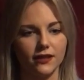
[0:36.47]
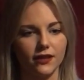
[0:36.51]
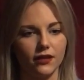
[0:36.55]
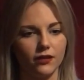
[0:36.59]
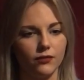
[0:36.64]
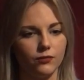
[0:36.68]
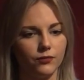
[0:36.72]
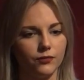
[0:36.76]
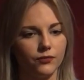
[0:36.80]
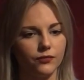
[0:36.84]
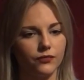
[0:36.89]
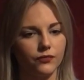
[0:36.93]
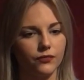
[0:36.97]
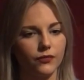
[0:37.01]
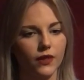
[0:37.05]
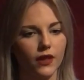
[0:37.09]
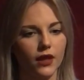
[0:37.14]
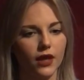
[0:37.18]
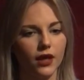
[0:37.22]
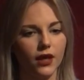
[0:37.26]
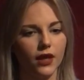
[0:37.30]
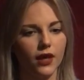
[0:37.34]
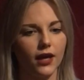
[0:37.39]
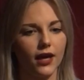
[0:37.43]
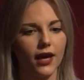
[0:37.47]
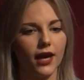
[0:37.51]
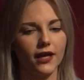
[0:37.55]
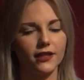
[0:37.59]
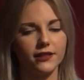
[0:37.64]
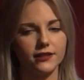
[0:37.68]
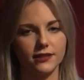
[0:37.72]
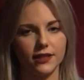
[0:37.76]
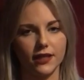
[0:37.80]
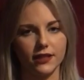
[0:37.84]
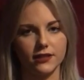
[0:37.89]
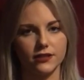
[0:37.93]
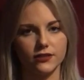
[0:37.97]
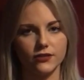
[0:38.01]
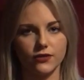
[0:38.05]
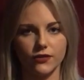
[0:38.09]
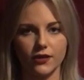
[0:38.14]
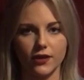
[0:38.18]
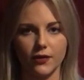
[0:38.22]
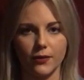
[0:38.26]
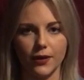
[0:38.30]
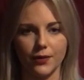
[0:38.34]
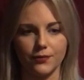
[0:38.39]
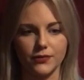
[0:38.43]
them, as stated on
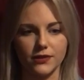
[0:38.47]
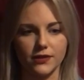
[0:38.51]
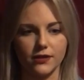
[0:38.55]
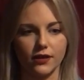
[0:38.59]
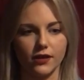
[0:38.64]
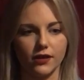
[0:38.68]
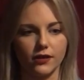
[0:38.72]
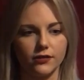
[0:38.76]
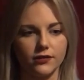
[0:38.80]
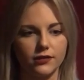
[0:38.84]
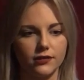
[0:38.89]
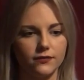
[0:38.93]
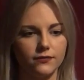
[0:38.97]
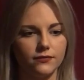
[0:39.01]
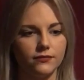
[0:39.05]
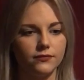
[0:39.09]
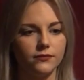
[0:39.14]
their website.